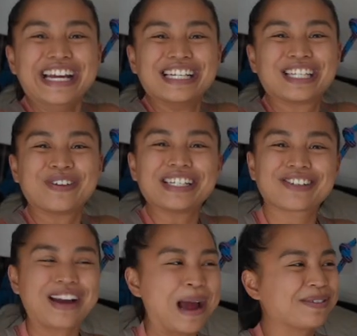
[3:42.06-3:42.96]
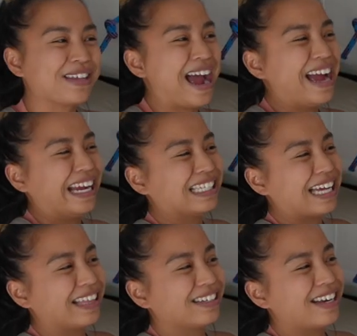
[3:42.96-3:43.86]
So we scrapped that and
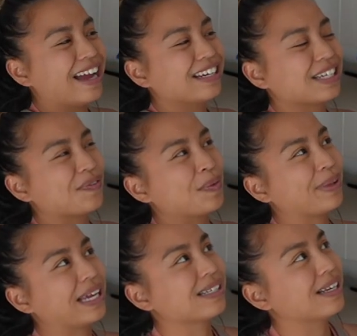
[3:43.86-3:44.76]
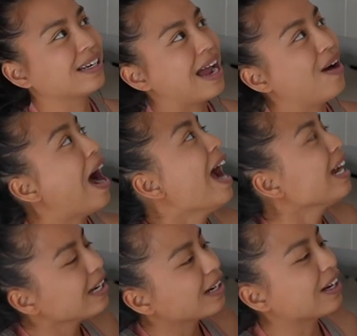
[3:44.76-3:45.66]
tied the knot in a different place, and now
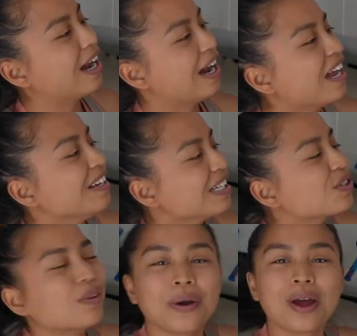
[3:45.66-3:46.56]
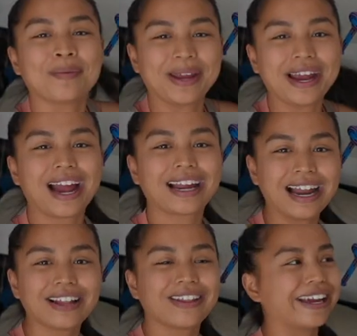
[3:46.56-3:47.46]
it's grown on me. I
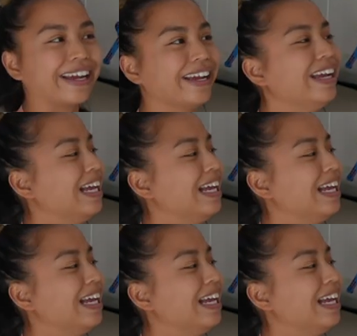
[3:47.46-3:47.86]
kind of like it.